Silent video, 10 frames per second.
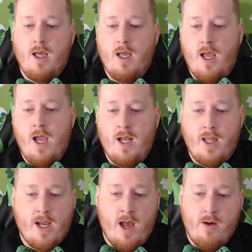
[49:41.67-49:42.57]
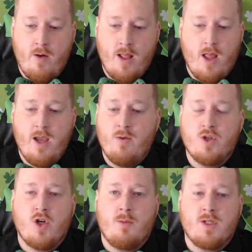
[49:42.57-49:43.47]
And like I like when
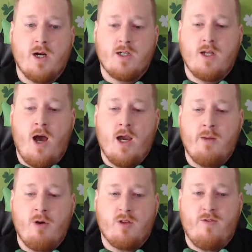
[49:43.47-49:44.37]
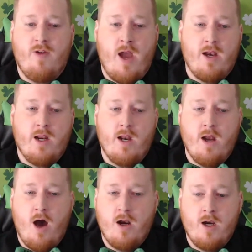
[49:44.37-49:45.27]
Trump starts talking about the Fed and
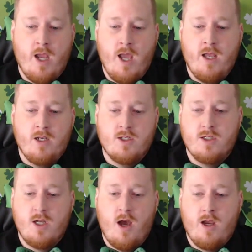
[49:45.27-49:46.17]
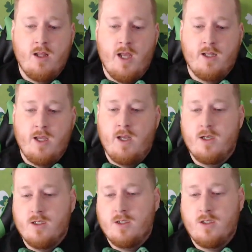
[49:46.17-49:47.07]
auditing it and talking
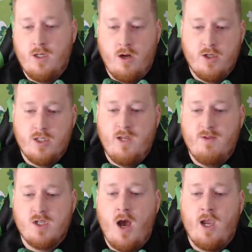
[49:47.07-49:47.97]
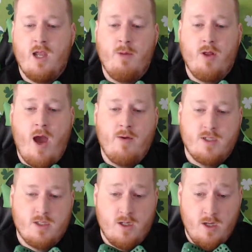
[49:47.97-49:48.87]
just even talking about how
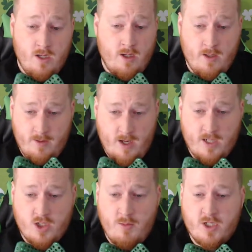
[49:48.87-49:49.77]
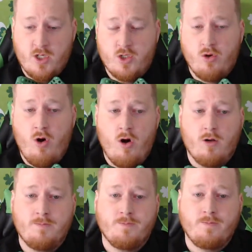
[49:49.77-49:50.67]
it's got so much control.